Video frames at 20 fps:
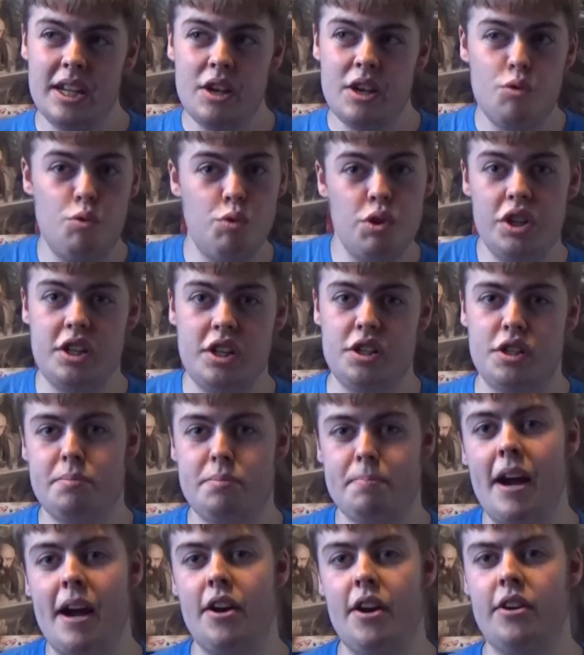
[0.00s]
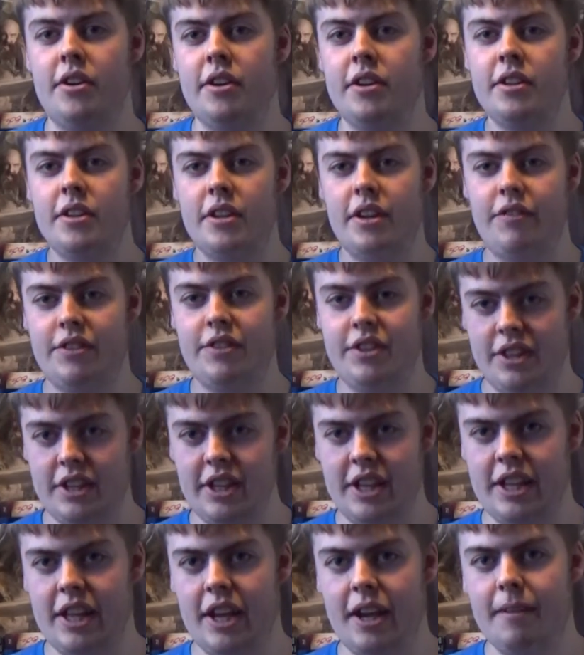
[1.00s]
Really inspiring, everything
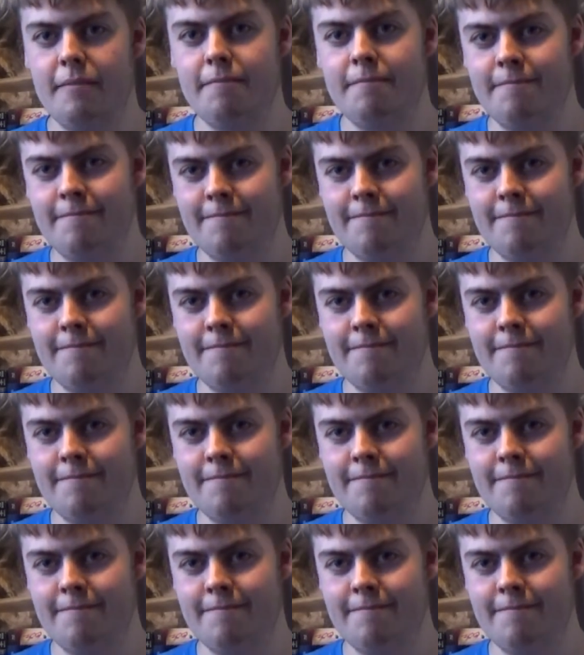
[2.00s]
like that.